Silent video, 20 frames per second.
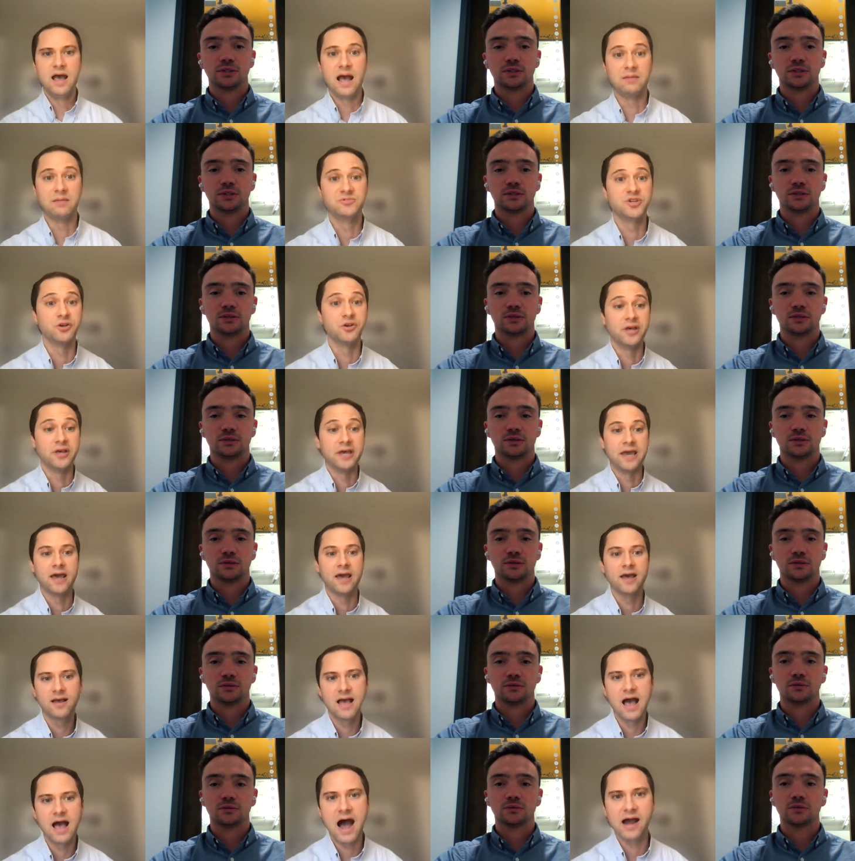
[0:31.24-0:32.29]
Speaker 1: Absolutely.
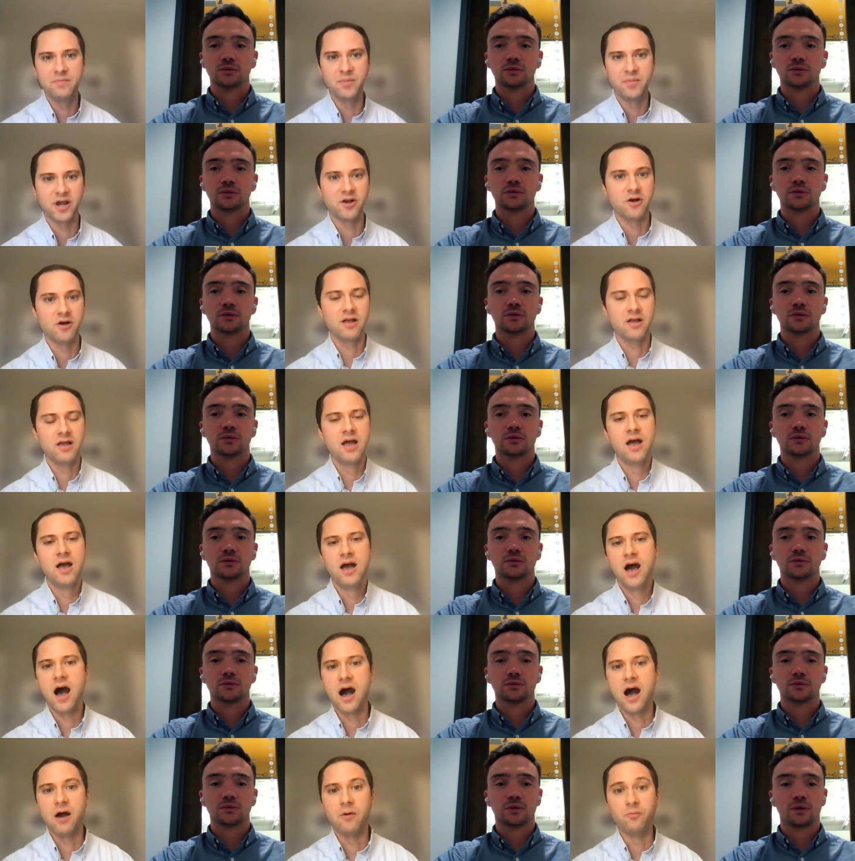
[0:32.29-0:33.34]
Hi, Michael.
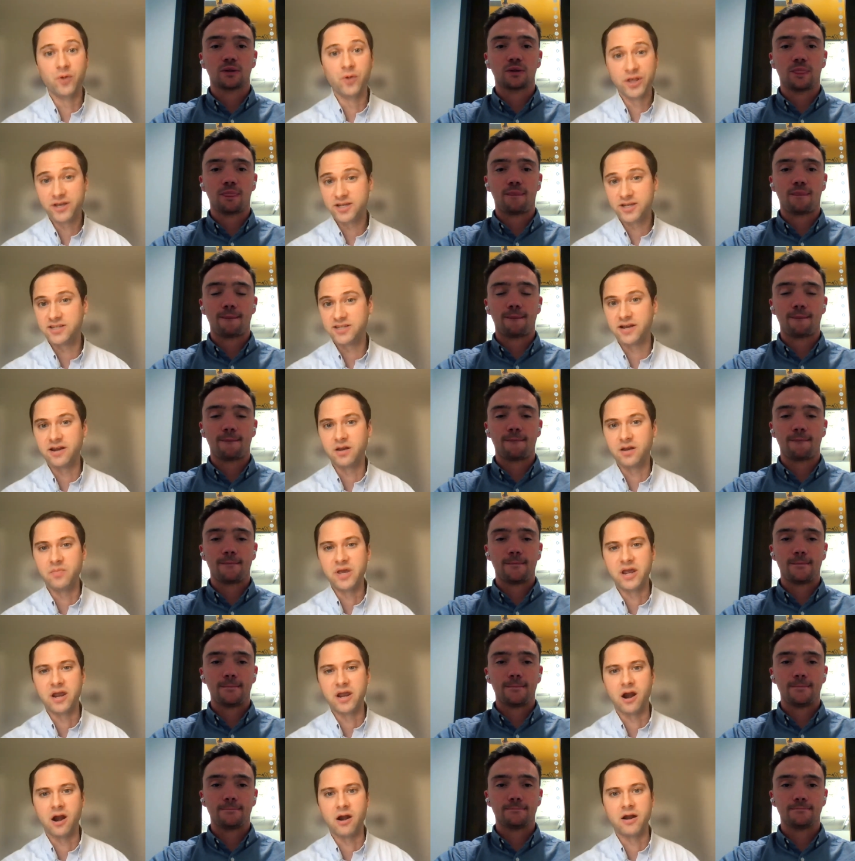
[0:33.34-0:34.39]
Uh, really excited to be
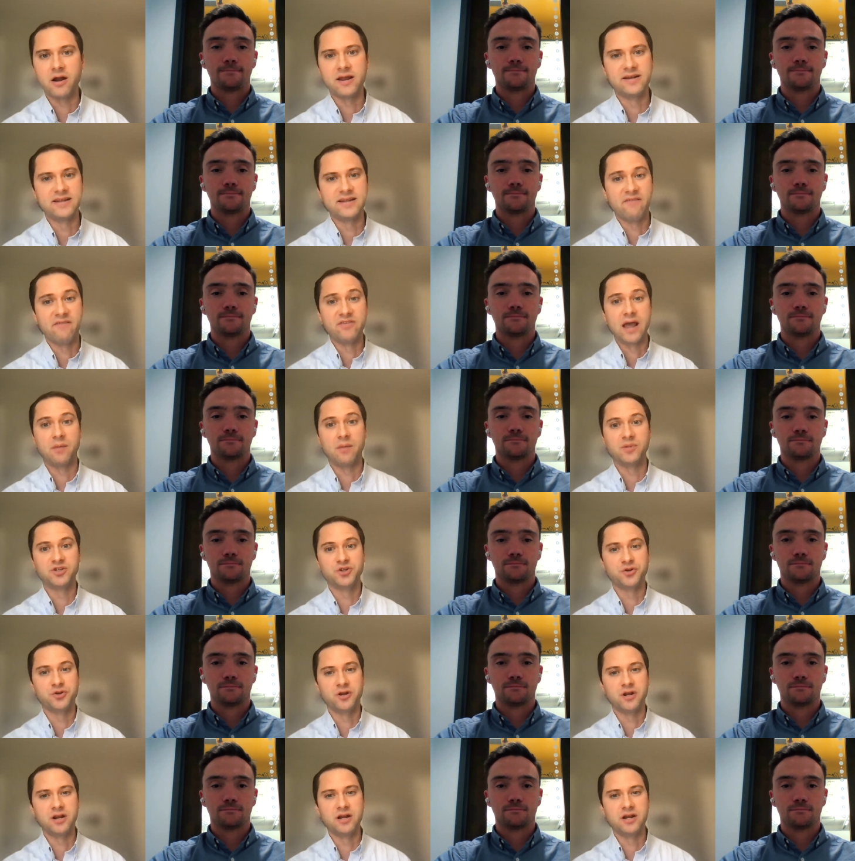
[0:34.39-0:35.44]
here and to have the
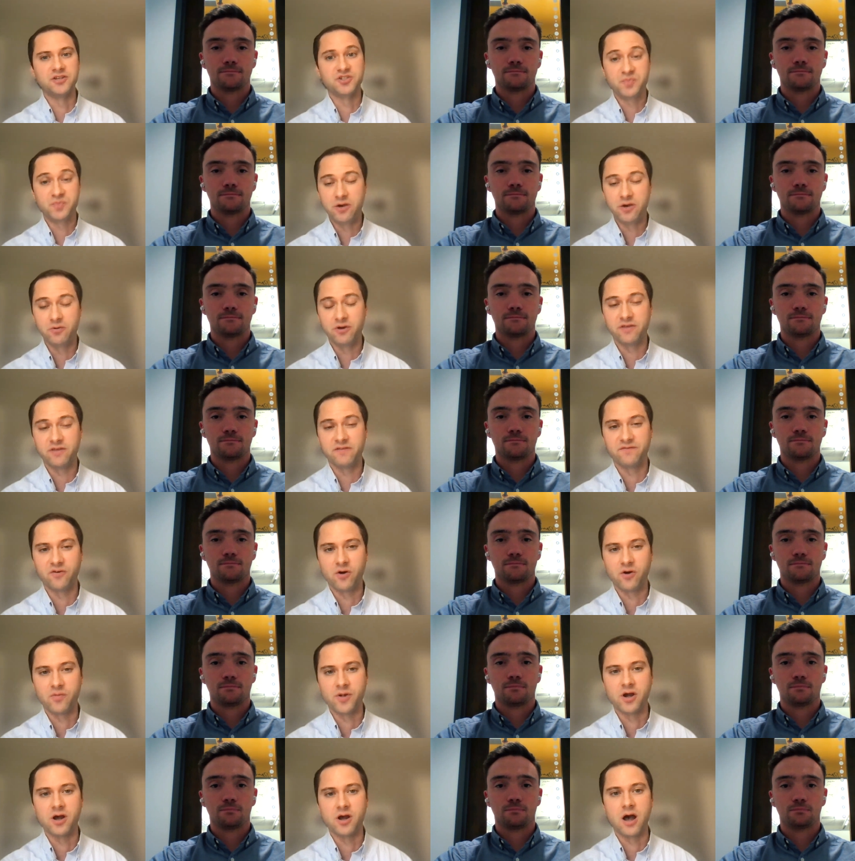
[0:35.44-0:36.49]
opportunity to speak with
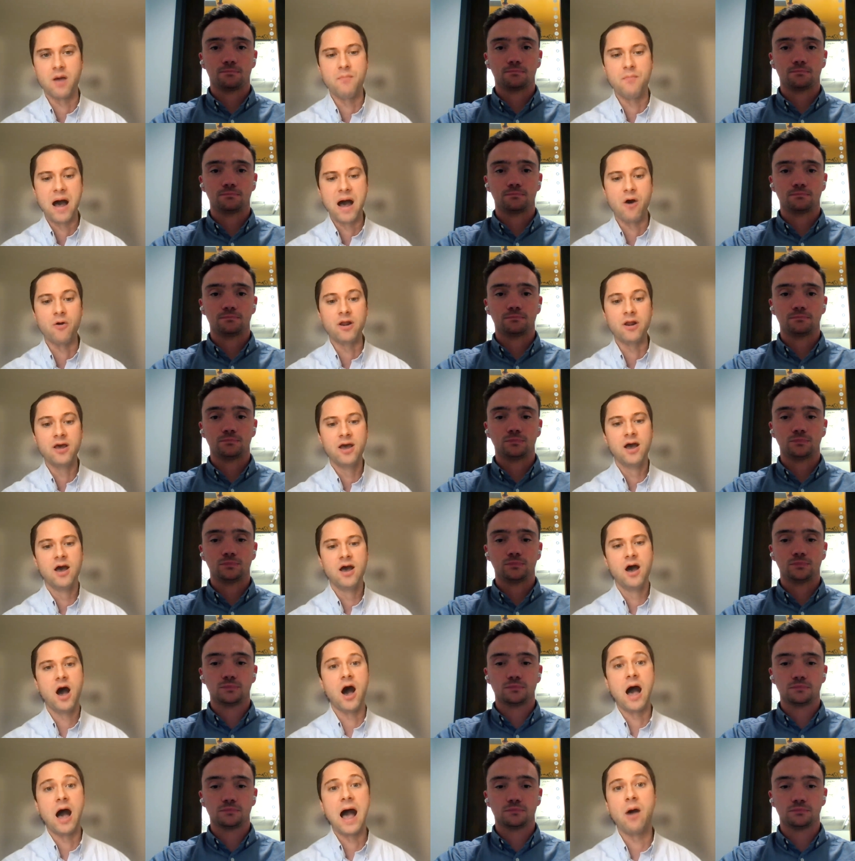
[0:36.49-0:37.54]
Informa about
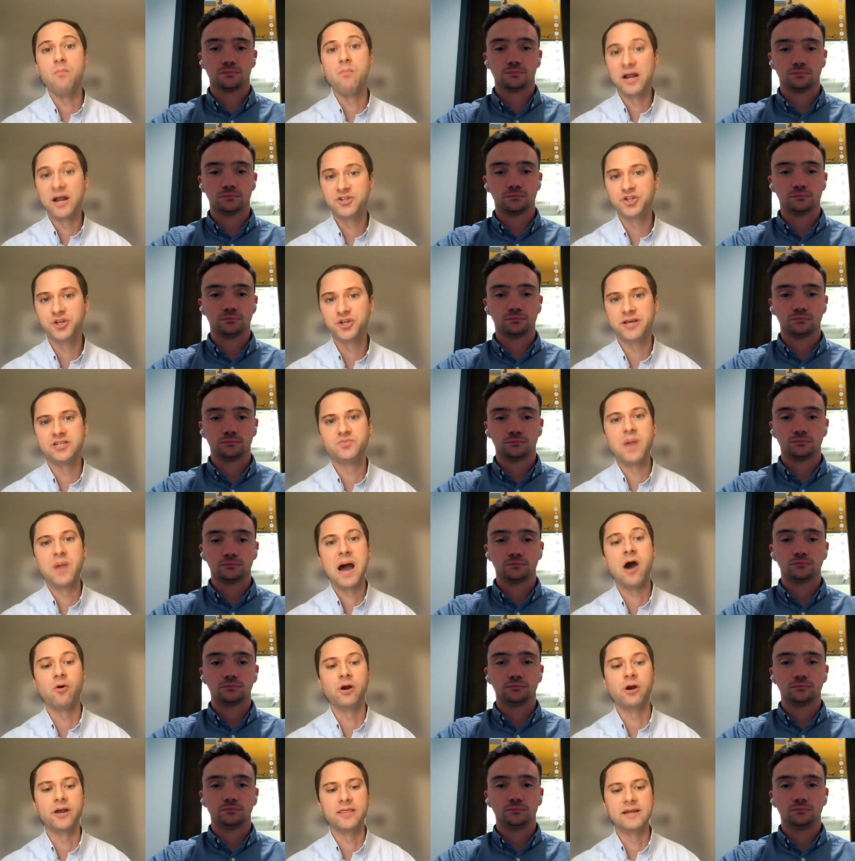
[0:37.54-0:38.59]
uh, how benchling is
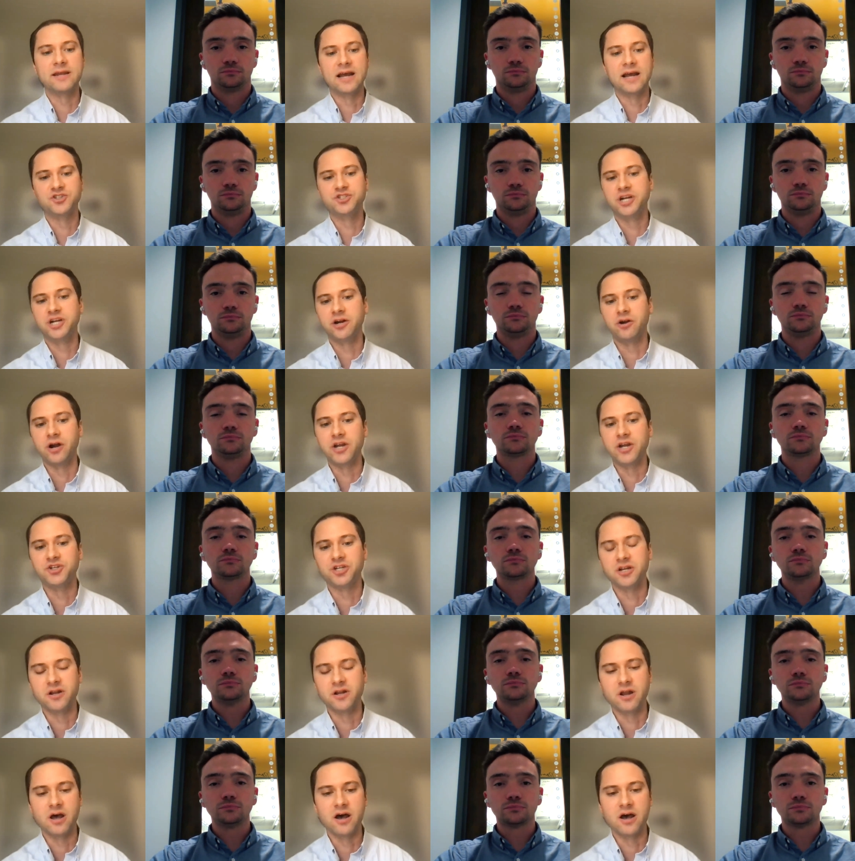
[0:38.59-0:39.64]
powering the next
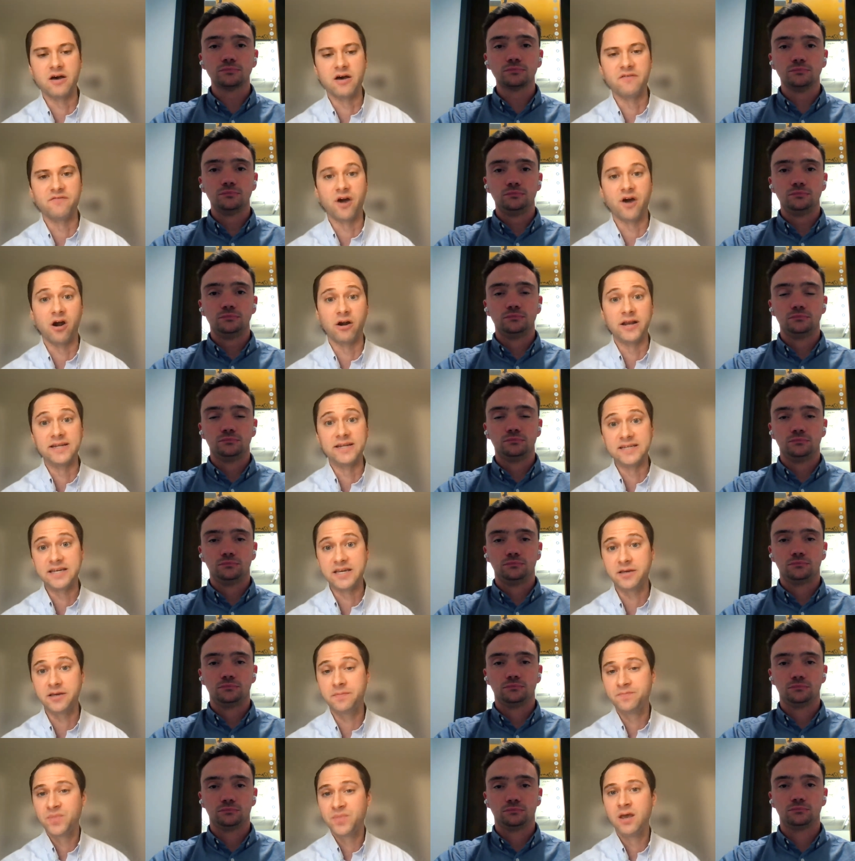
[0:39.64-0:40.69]
generation of R&D.